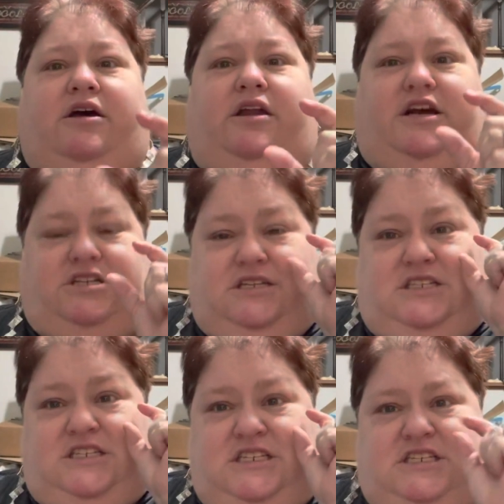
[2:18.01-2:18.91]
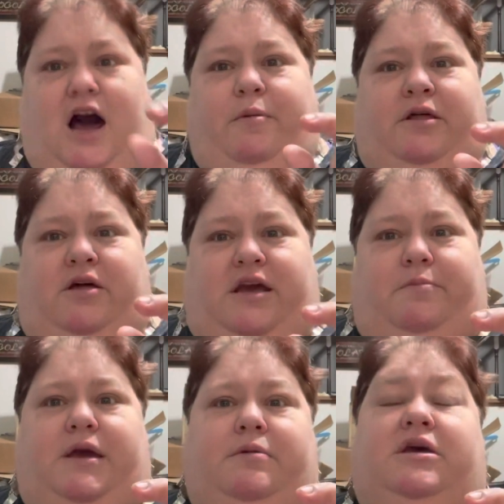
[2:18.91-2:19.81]
and actually sobbing like a
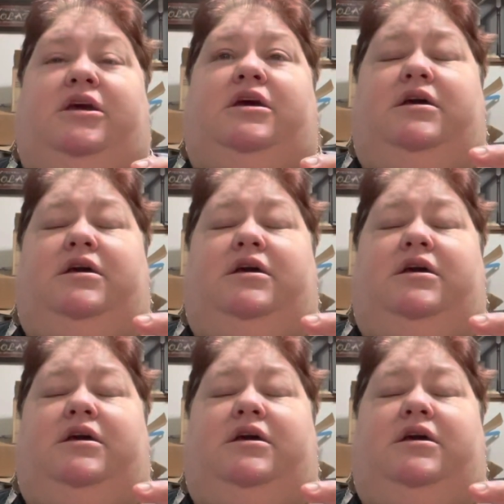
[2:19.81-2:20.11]
baby